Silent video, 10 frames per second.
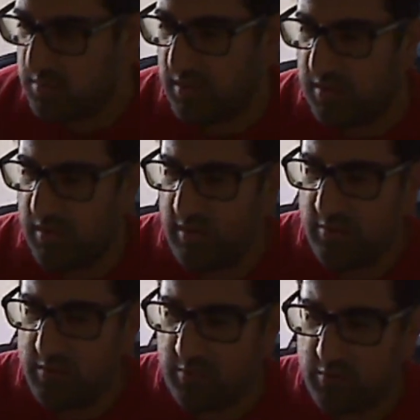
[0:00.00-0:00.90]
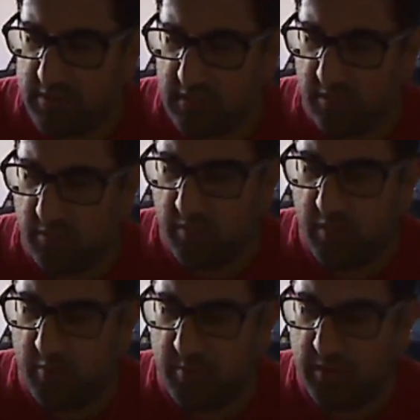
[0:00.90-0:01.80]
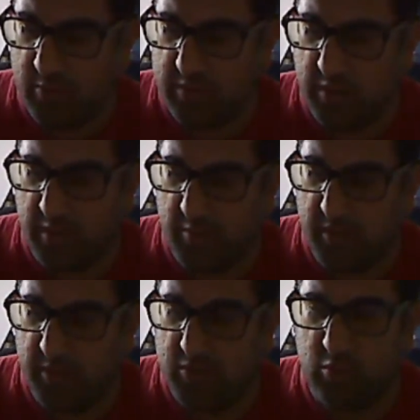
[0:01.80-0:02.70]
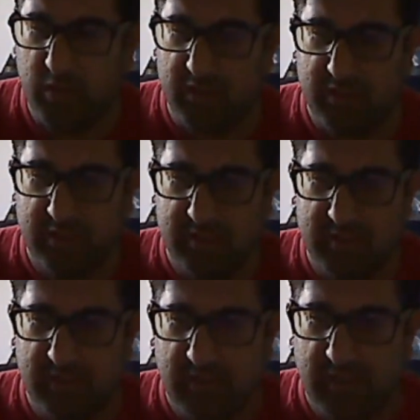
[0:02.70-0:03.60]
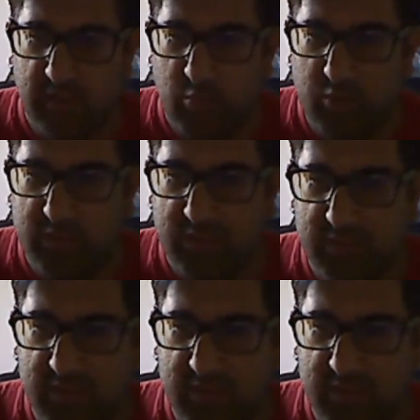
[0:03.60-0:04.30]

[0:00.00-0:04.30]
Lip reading: talking. Was it reseller therapy? They were talking about Twitch, which is